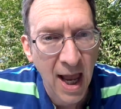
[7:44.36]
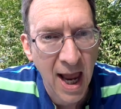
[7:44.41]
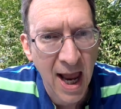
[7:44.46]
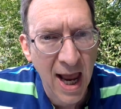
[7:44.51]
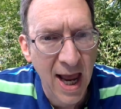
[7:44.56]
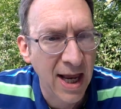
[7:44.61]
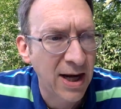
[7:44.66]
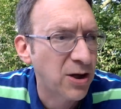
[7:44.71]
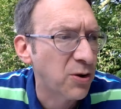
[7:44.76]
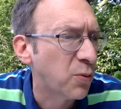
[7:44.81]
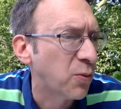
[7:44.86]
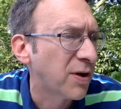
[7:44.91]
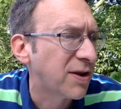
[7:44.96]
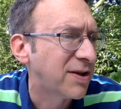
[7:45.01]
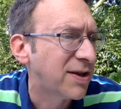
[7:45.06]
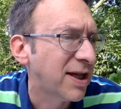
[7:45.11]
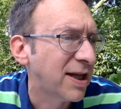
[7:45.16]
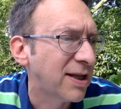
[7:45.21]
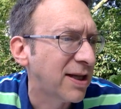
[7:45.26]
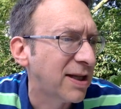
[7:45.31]
And
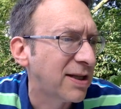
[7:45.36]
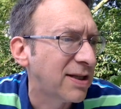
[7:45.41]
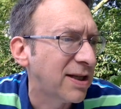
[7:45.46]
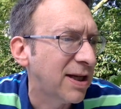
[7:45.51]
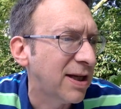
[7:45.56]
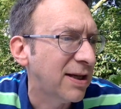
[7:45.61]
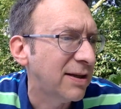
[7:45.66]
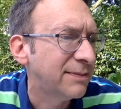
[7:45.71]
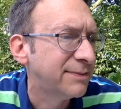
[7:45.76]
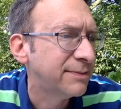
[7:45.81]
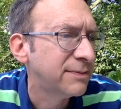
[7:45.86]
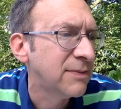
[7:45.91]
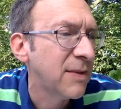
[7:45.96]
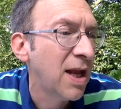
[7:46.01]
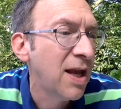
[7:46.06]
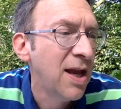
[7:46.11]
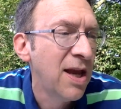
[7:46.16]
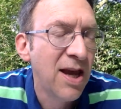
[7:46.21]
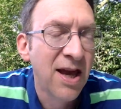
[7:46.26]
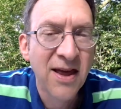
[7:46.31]
with dignity.
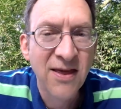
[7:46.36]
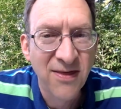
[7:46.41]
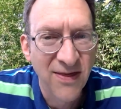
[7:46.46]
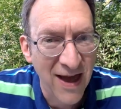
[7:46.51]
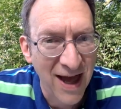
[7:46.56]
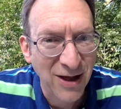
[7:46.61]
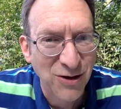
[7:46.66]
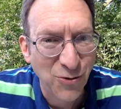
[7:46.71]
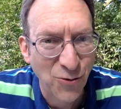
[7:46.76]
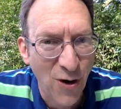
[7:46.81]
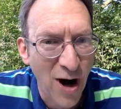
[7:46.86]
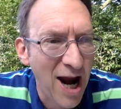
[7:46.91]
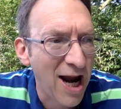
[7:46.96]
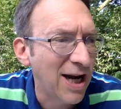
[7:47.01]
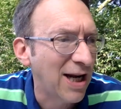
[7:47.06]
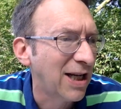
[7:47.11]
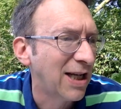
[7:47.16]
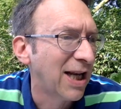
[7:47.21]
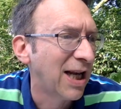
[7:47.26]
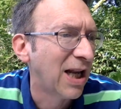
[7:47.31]
"That's
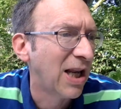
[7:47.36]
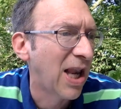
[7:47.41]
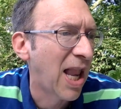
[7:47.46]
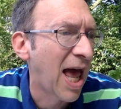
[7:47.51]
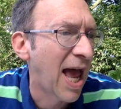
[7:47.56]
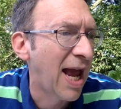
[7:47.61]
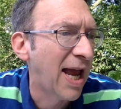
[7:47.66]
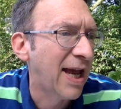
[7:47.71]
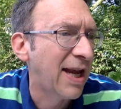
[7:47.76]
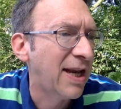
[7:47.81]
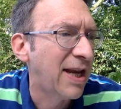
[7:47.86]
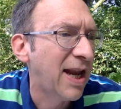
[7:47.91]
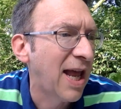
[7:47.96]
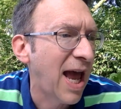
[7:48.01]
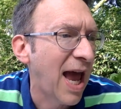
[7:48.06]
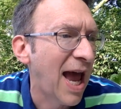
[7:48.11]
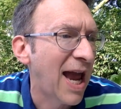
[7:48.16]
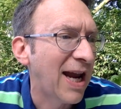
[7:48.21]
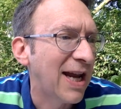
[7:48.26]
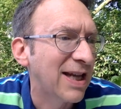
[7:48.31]
right, little lion.
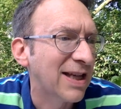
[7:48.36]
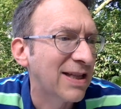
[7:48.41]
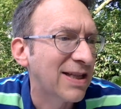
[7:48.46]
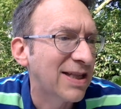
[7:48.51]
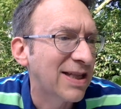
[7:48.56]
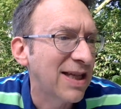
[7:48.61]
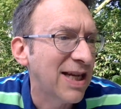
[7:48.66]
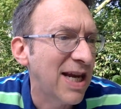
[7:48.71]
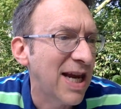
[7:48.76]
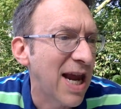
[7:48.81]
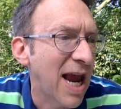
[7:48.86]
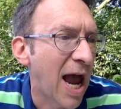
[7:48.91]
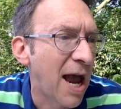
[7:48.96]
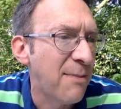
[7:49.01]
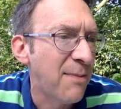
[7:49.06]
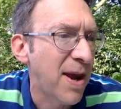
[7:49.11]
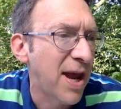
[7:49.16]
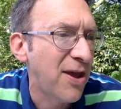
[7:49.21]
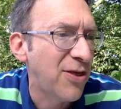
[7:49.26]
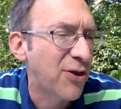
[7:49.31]
I can see I
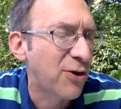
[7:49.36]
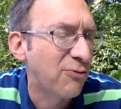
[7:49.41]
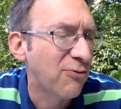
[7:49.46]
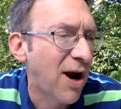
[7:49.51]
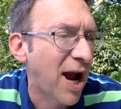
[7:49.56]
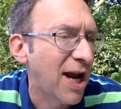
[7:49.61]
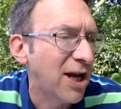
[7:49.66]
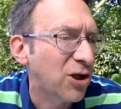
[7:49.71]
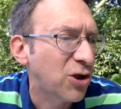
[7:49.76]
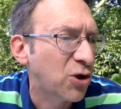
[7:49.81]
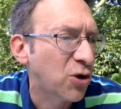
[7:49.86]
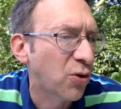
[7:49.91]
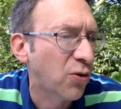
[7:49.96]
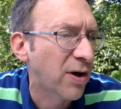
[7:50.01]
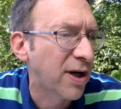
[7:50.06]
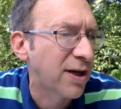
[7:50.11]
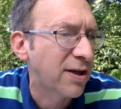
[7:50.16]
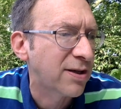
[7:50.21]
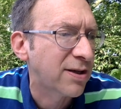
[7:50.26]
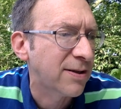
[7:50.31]
made the right
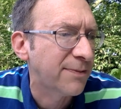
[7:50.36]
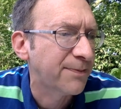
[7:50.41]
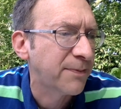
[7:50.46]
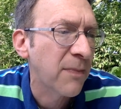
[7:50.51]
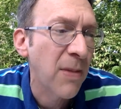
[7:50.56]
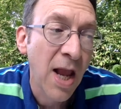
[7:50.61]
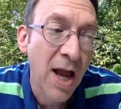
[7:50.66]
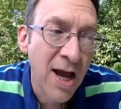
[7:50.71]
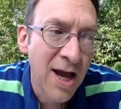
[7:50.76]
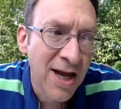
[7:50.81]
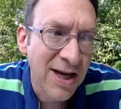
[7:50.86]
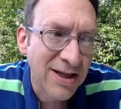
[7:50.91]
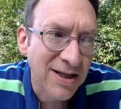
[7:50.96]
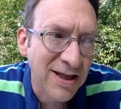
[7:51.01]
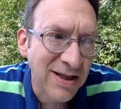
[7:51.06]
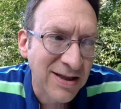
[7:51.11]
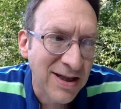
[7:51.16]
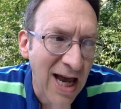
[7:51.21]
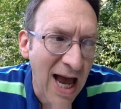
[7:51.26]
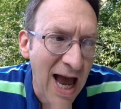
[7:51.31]
choice."
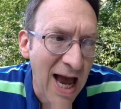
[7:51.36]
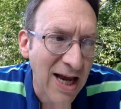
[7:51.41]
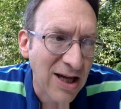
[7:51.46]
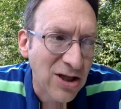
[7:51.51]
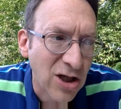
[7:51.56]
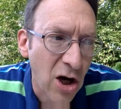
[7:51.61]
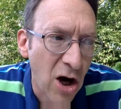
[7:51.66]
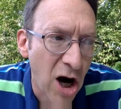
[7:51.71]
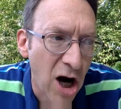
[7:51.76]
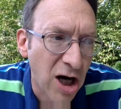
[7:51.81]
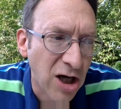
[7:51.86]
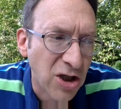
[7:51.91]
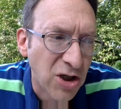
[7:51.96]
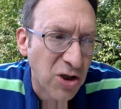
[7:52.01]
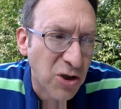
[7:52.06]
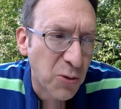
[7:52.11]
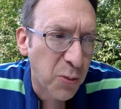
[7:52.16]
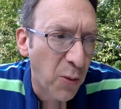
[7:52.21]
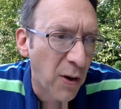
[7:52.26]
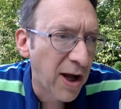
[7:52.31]
Tendai's heart
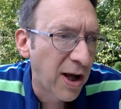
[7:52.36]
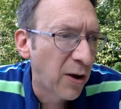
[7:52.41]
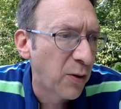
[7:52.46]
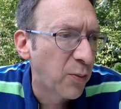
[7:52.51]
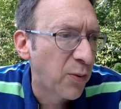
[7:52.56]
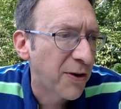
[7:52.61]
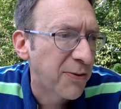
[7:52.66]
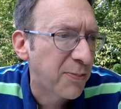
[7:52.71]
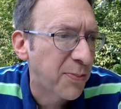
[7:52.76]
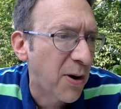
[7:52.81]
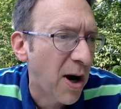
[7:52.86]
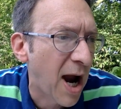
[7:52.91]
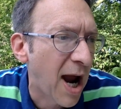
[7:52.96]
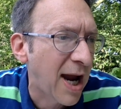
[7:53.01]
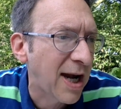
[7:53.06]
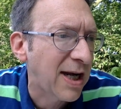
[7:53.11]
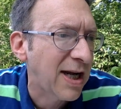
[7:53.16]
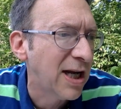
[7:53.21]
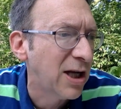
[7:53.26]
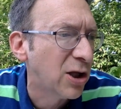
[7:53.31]
swelled with
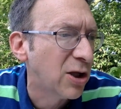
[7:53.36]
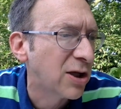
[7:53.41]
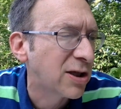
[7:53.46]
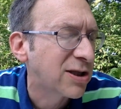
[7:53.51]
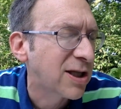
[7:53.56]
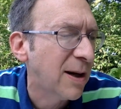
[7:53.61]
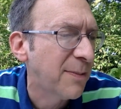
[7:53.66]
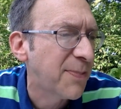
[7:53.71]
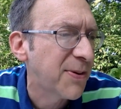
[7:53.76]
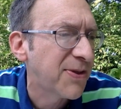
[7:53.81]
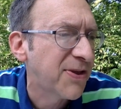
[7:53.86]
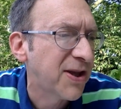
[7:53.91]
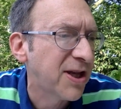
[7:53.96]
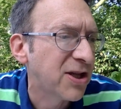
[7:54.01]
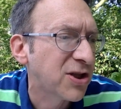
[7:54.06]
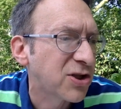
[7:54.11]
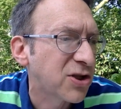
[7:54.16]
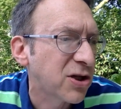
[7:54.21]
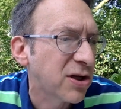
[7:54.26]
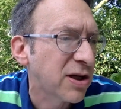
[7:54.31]
pride. He looked up at the
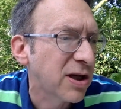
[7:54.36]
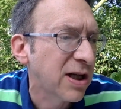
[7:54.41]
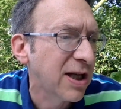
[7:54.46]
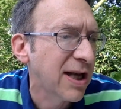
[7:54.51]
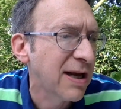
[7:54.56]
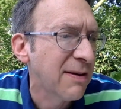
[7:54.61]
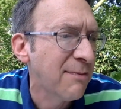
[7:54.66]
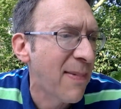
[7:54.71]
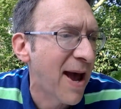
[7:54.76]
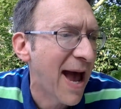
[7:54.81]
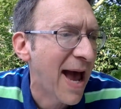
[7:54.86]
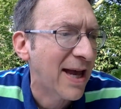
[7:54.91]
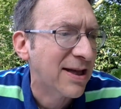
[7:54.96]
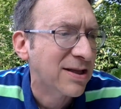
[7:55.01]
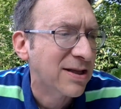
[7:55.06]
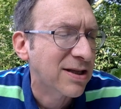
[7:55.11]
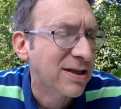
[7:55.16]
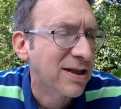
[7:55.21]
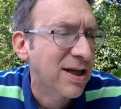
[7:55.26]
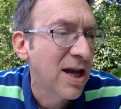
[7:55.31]
encircling
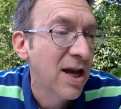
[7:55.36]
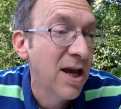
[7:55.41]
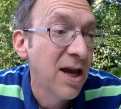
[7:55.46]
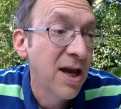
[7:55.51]
masks.